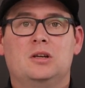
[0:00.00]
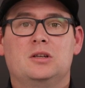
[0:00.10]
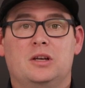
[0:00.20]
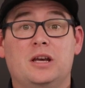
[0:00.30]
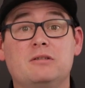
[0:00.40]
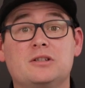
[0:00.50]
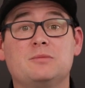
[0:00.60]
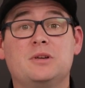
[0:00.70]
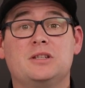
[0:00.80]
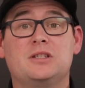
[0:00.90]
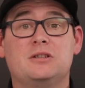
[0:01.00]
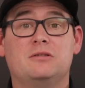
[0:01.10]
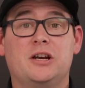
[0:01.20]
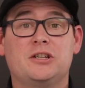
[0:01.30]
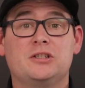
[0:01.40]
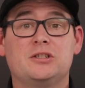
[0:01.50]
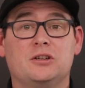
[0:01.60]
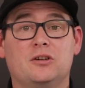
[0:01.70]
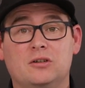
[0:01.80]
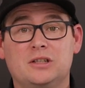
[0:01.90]
So here are some considerations
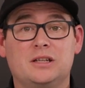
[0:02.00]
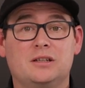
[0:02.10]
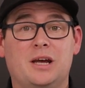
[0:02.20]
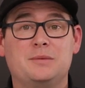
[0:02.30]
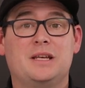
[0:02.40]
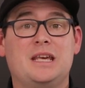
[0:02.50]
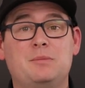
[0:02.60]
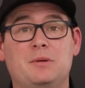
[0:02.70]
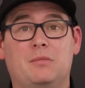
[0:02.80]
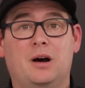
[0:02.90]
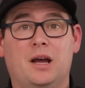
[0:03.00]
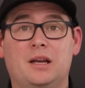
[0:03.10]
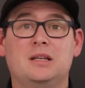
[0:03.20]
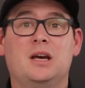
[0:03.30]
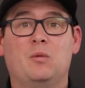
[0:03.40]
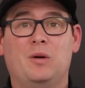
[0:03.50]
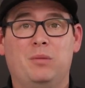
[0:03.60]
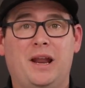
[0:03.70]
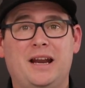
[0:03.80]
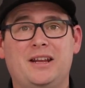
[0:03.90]
and content types to keep in mind when
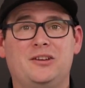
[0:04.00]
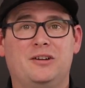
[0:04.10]
planning